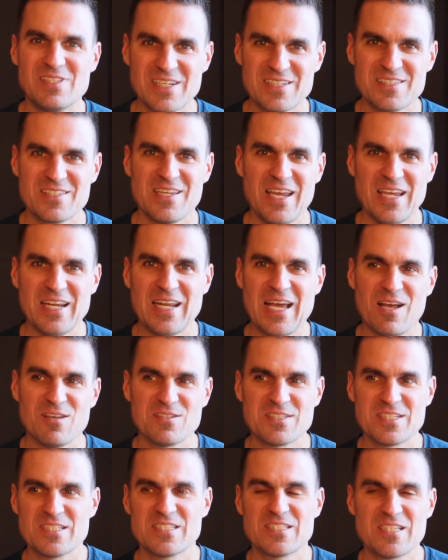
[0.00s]
dictate how
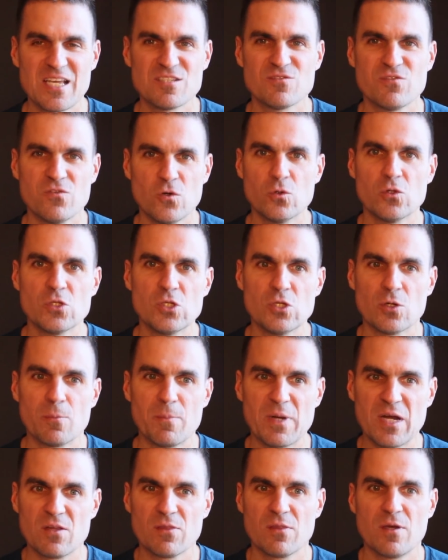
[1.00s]
successful your
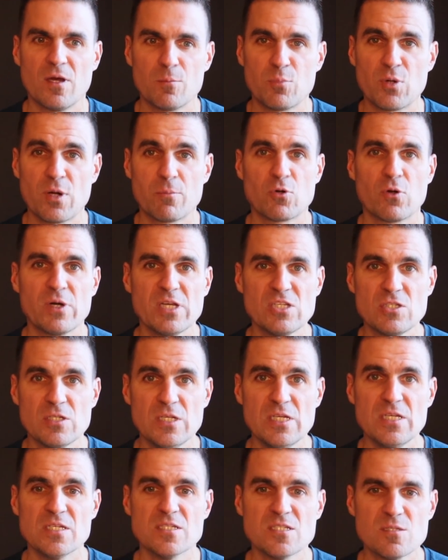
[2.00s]
marathon
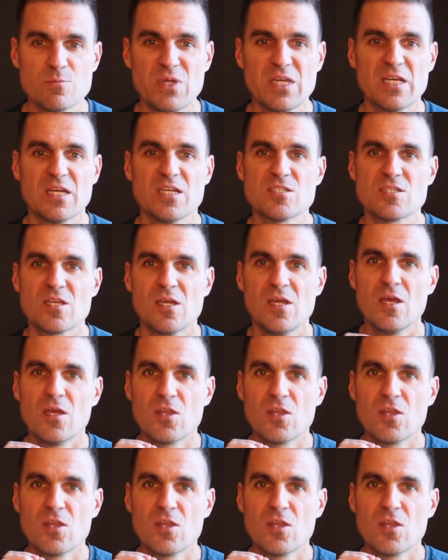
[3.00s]
preparation is, because